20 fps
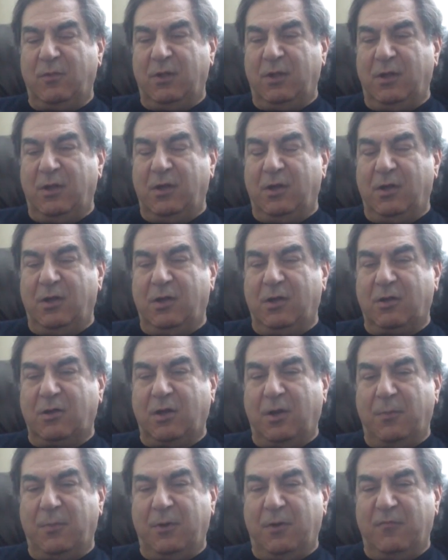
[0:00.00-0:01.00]
a
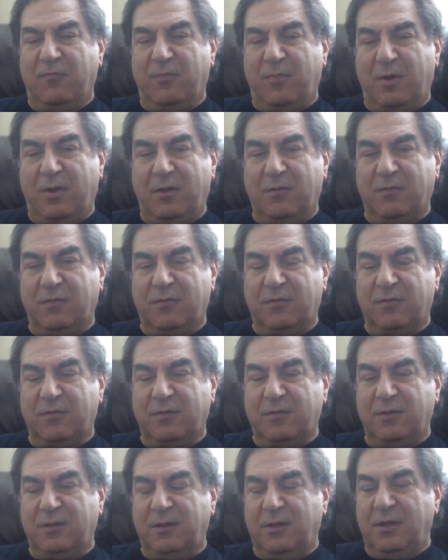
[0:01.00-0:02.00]
couple of months,
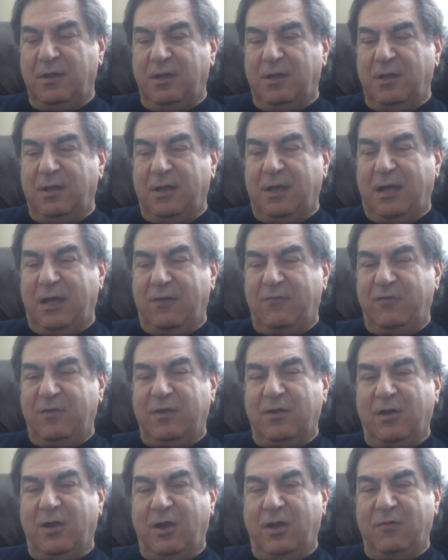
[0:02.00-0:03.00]
having
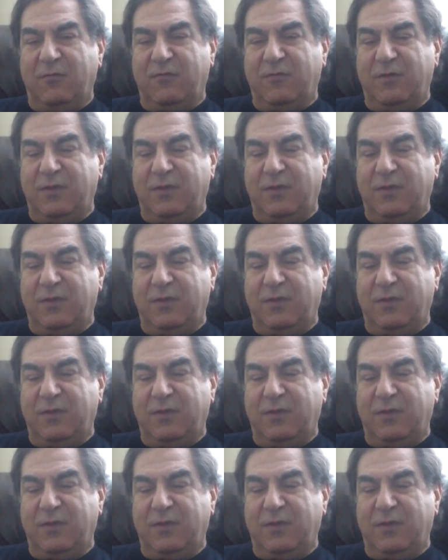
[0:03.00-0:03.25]
IV